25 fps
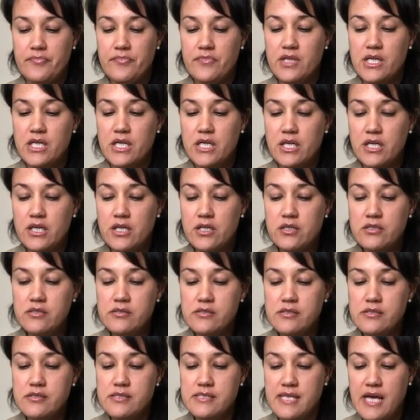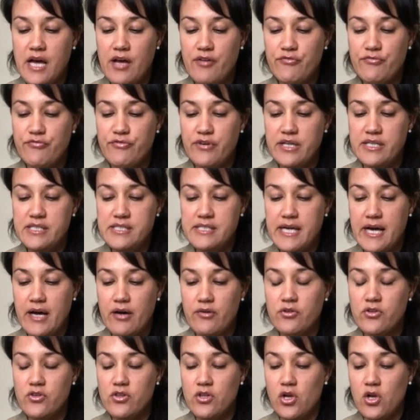The girl sat Fred
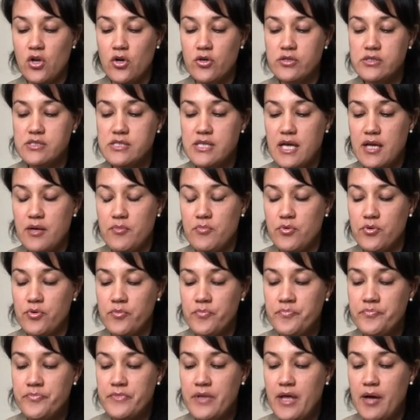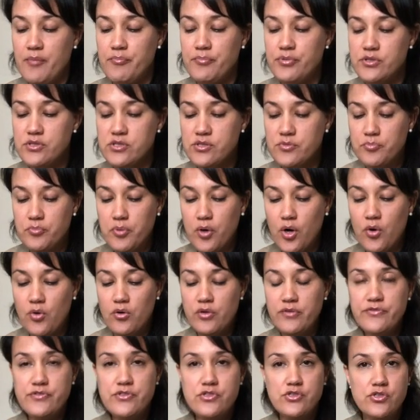down at the long table and put a bowl
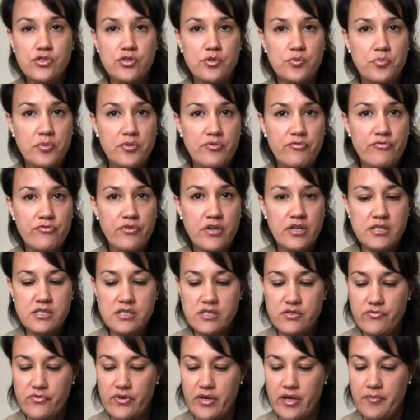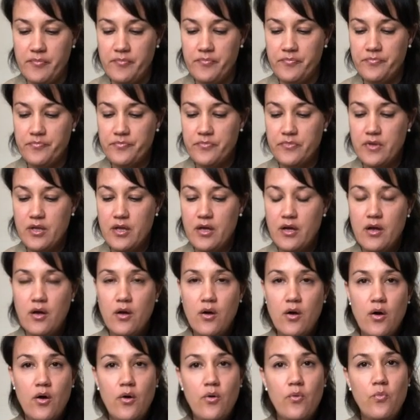of soup in front of him.
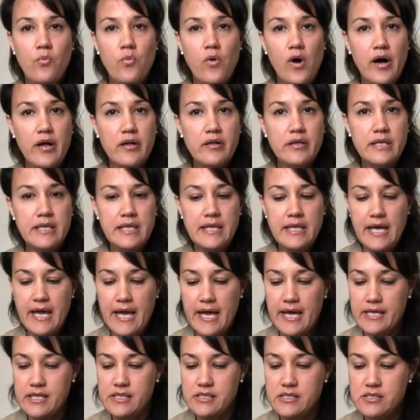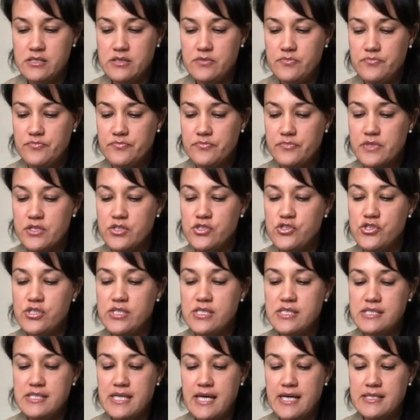While he ate, she
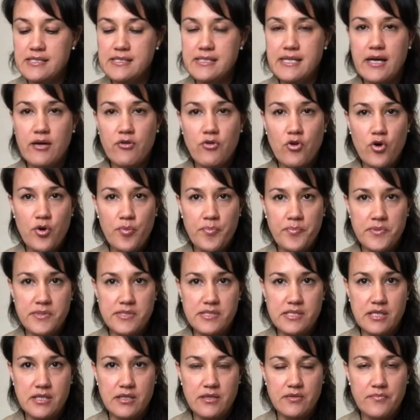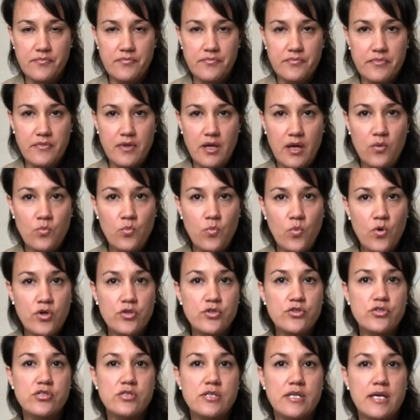sat down opposite and
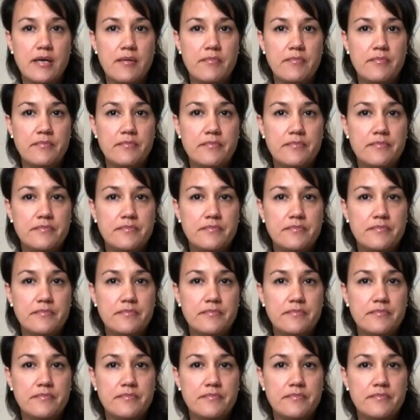watched him.